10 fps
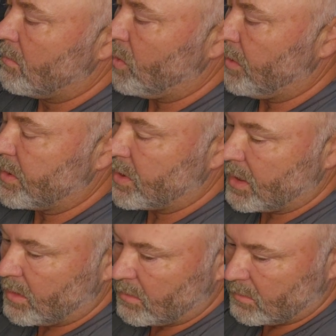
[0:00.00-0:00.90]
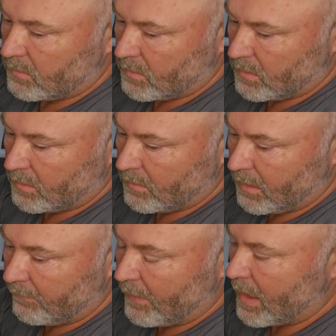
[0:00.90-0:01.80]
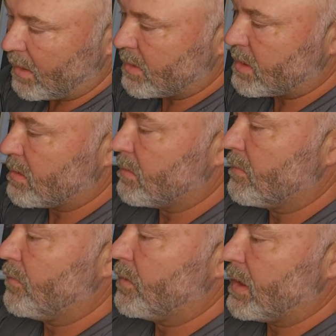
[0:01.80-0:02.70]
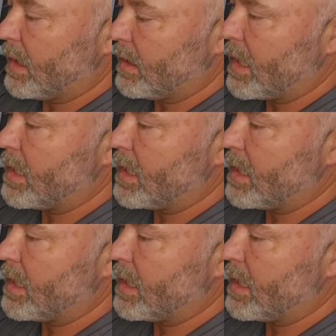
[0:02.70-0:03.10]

pull the trigger, it fires, and that